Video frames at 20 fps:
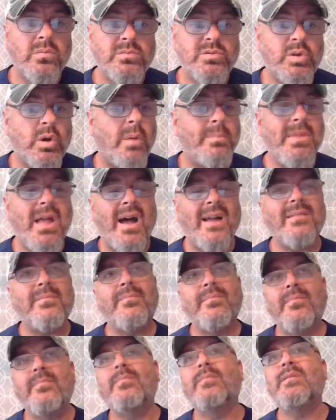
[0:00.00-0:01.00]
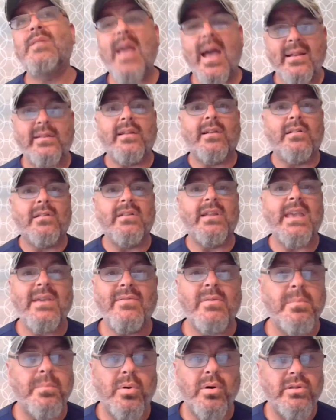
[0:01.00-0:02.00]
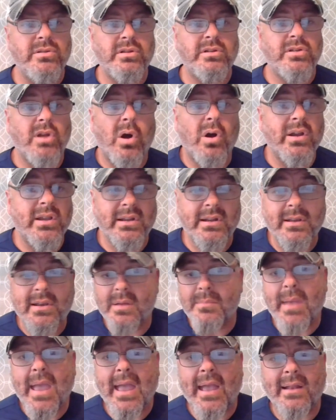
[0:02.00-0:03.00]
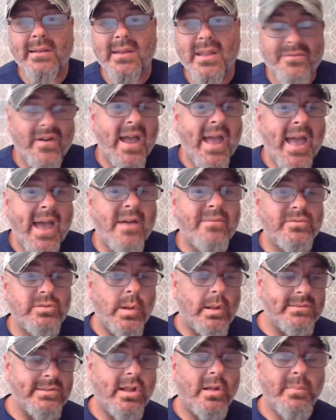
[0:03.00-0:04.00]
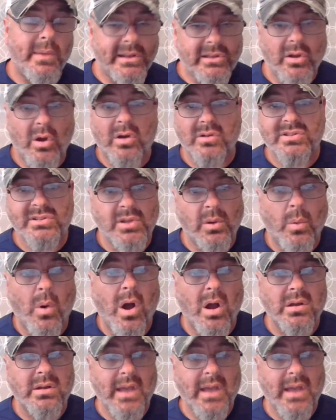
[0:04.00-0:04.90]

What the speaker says: So I'm not technically even putting the dog in a command. If I have to, I'll tell my dogs to walk.